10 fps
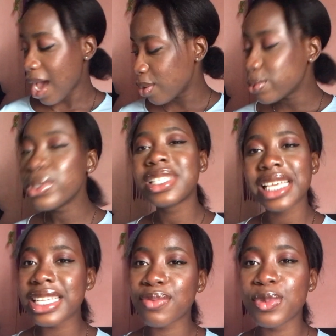who
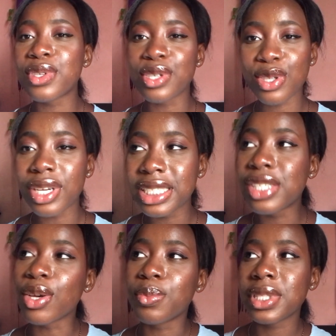sent me to study
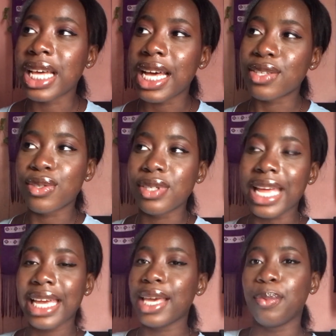something as
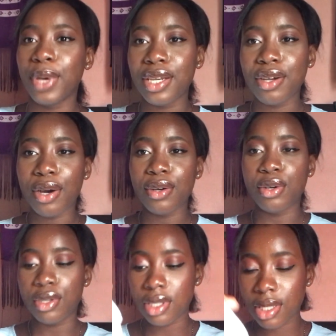like a medical
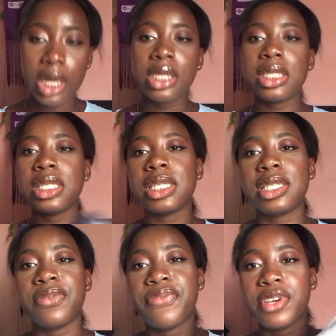course? This is the
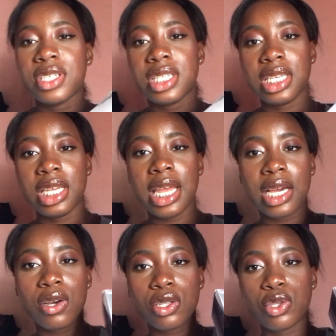first thing. I
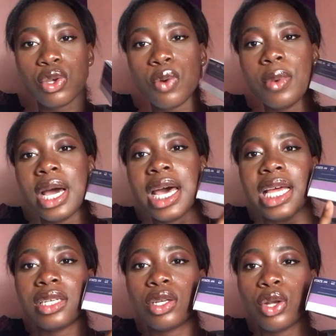got some
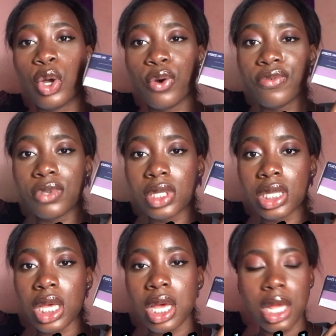hand gloves,
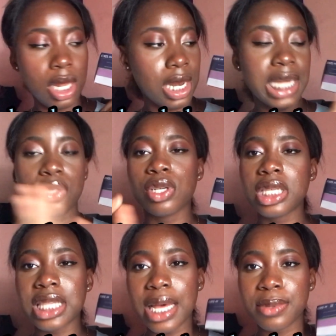like those
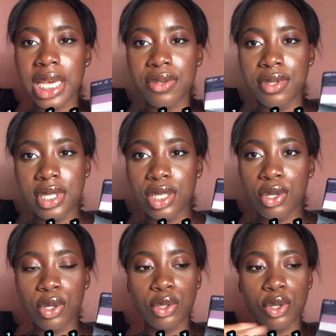types that you see
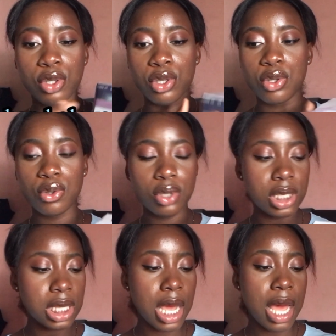doctors
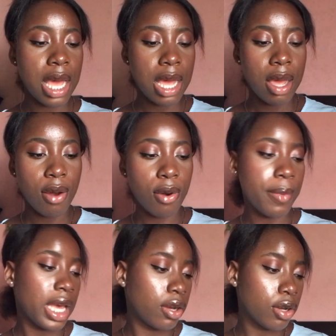use. Oh
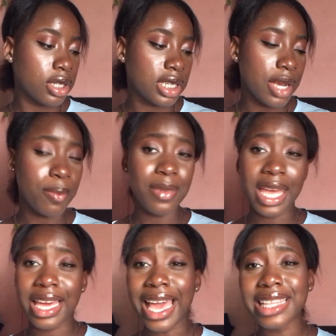my god, them.
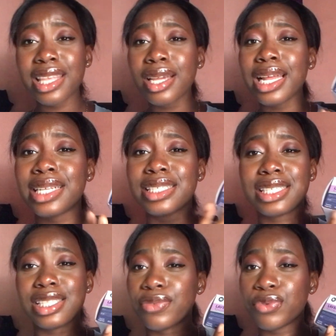Like, I think this
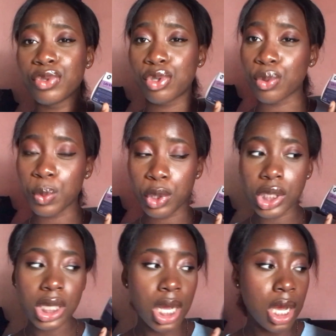is even too
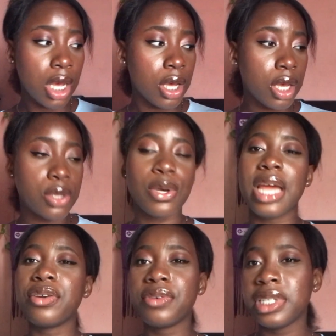much. So I
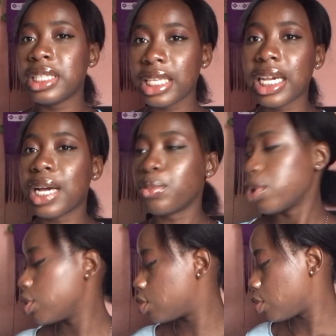don't think I'm
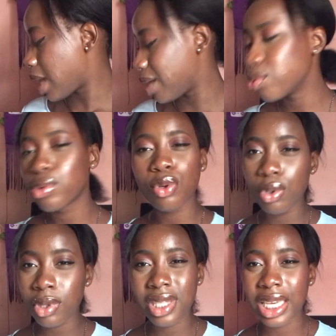going
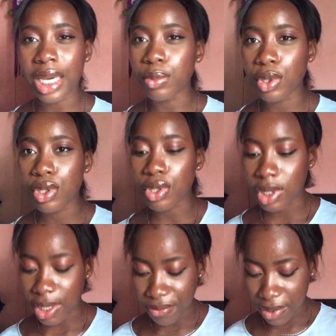to use
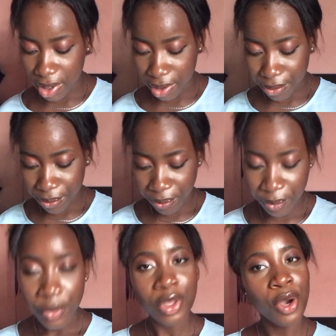everything.
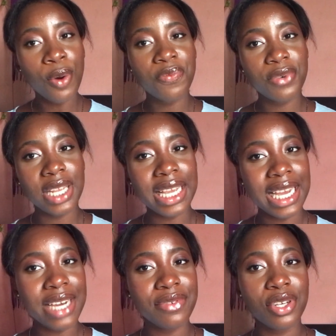Hopefully, I
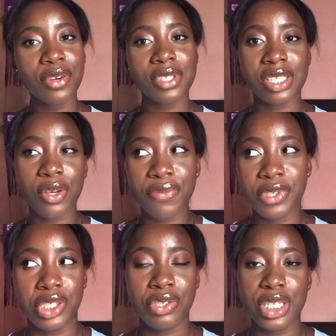have enough
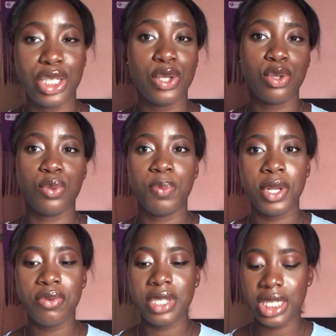self-restraint not to play
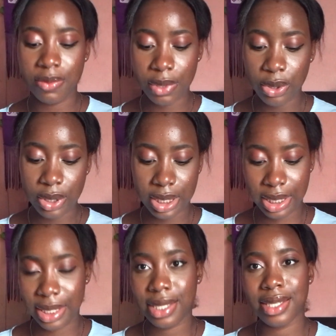with it,
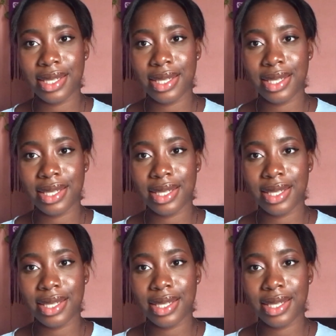because